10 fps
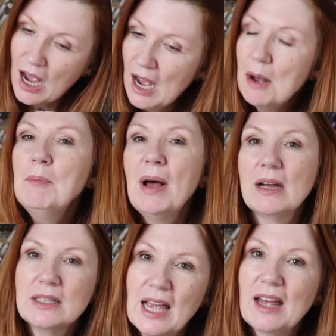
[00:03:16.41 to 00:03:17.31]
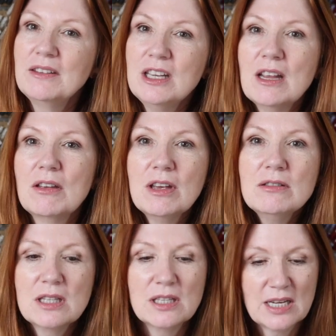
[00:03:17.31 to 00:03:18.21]
But yeah, you know,
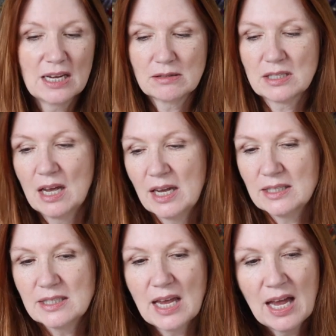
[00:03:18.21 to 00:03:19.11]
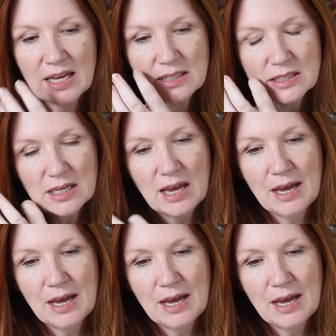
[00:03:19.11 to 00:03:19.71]
those are the downsides, and